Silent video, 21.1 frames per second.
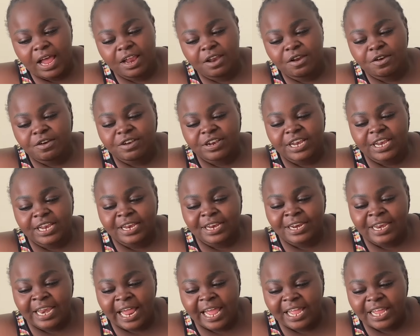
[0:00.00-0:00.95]
I don't really
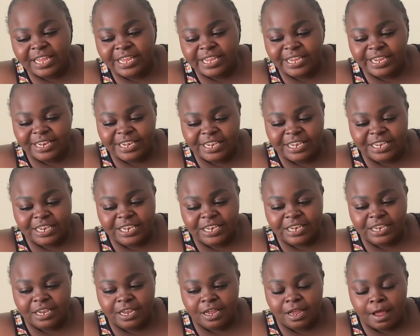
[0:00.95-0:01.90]
like it,
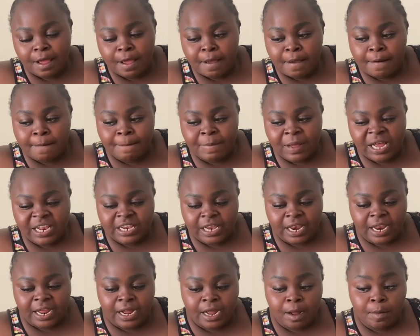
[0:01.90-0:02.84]
but
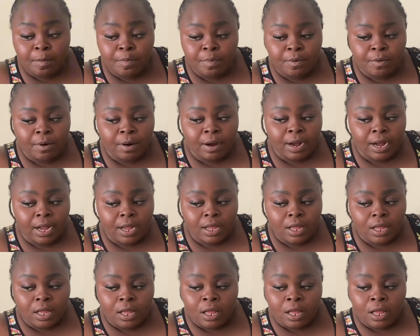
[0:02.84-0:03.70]
anaka poa.